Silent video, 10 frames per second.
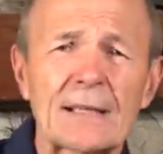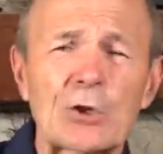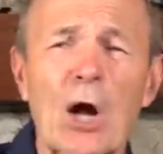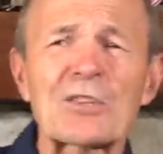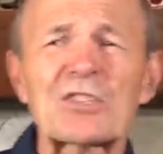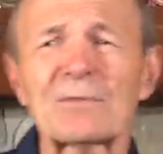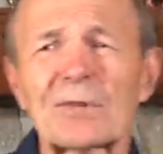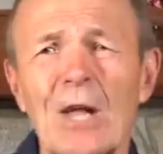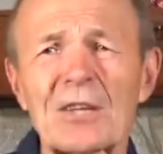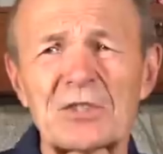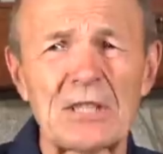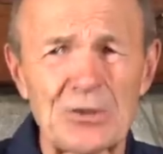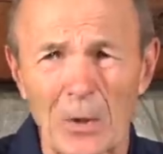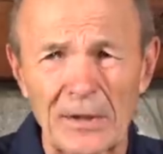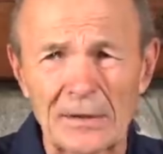constant velocity
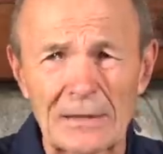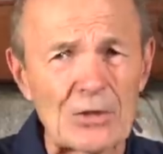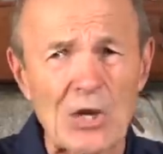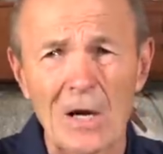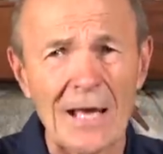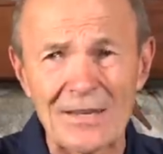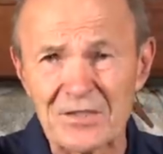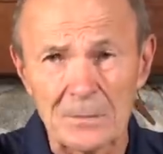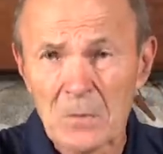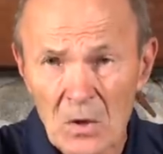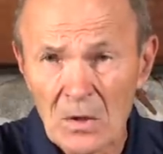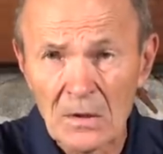joint. Every car has them.